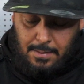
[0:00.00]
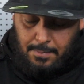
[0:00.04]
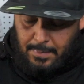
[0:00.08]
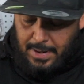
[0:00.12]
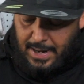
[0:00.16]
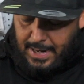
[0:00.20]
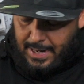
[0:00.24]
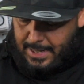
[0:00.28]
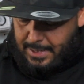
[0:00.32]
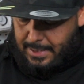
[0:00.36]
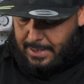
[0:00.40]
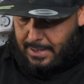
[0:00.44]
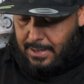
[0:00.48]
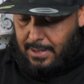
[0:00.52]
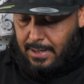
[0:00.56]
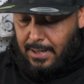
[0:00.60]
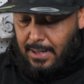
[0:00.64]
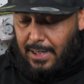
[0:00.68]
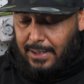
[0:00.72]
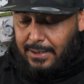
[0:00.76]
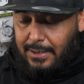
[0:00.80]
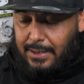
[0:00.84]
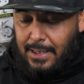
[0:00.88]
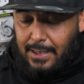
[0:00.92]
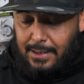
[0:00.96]
man,
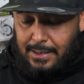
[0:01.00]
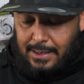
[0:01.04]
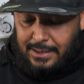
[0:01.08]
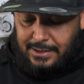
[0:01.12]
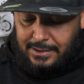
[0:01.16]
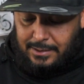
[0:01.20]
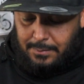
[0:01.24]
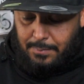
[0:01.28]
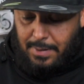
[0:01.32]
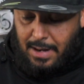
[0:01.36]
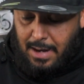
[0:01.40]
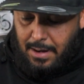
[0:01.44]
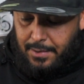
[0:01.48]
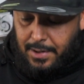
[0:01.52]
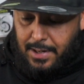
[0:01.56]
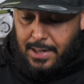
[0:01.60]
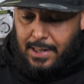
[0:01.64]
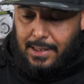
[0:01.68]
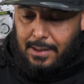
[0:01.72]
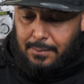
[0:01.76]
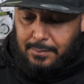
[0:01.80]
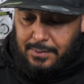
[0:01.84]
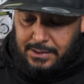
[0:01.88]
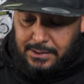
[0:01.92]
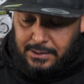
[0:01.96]
I think that's about
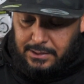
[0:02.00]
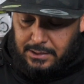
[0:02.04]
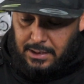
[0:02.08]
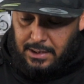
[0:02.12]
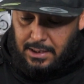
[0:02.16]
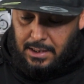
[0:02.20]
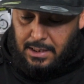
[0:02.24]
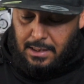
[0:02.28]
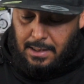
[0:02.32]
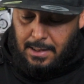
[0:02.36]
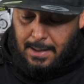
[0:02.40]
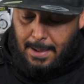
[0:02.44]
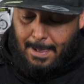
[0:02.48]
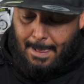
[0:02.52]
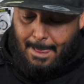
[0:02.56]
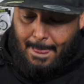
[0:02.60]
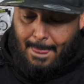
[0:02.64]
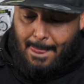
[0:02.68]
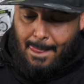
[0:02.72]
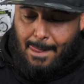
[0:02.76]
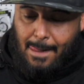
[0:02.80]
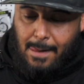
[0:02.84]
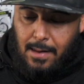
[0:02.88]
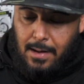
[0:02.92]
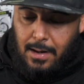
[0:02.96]
it. Let me see.
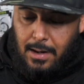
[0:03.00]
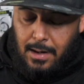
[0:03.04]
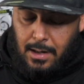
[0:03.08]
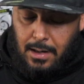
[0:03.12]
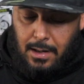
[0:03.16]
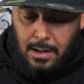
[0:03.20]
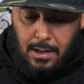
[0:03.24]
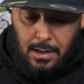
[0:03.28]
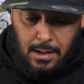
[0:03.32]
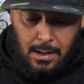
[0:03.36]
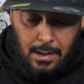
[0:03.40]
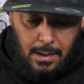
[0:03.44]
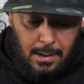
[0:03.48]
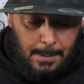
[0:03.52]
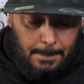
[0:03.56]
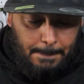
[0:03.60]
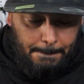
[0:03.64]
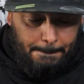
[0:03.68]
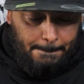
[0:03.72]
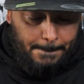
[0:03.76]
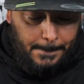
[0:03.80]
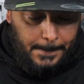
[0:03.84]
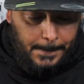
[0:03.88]
Yeah,